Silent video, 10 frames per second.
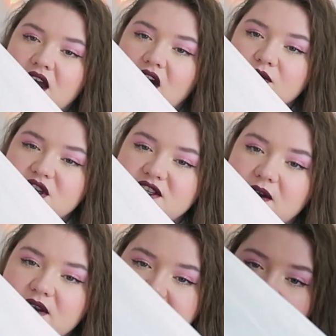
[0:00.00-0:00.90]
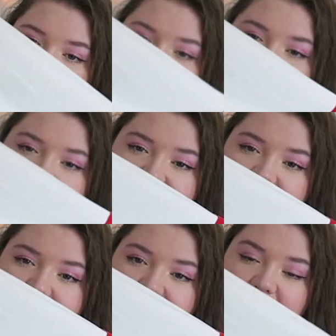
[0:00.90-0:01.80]
I'm just so excited by this
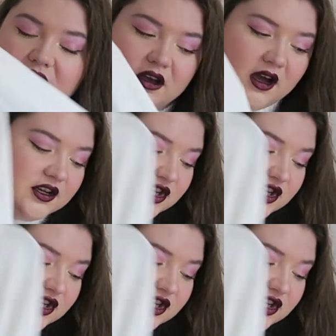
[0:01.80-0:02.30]
jumper I